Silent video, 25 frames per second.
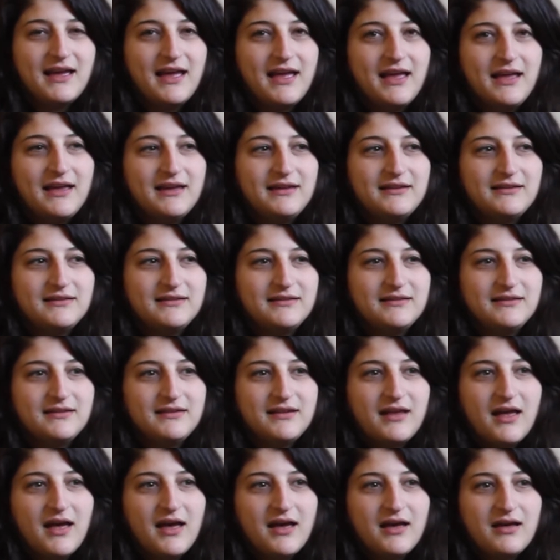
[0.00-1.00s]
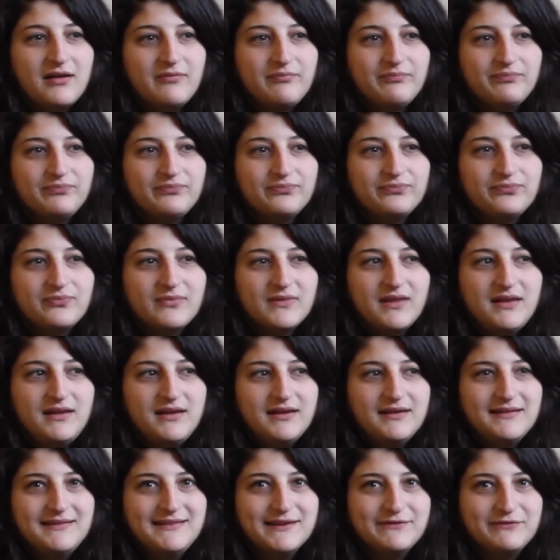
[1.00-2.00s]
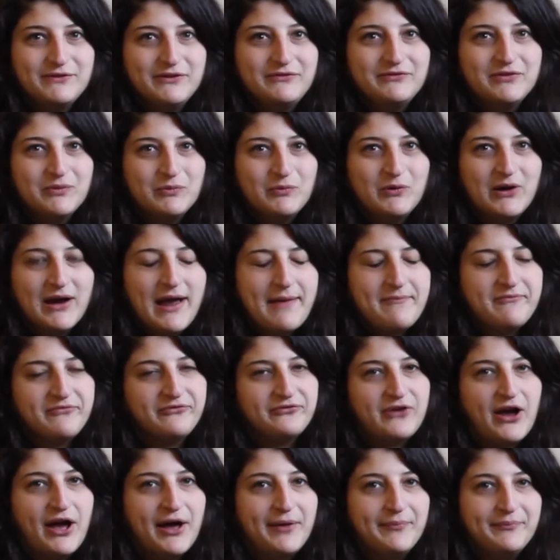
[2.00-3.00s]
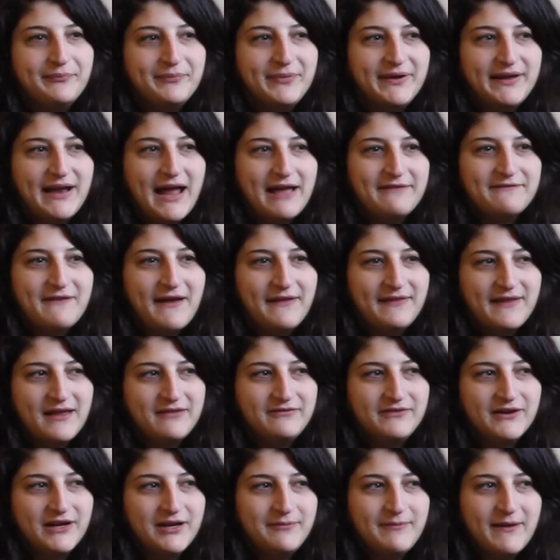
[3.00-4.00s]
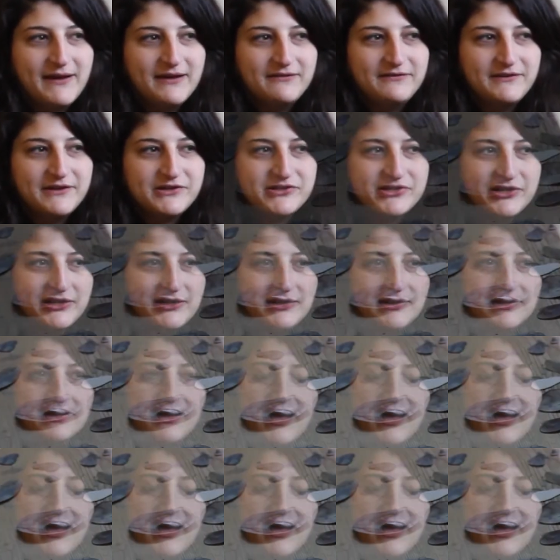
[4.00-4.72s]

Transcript: and different from where I'm from, but I found that very beneficial.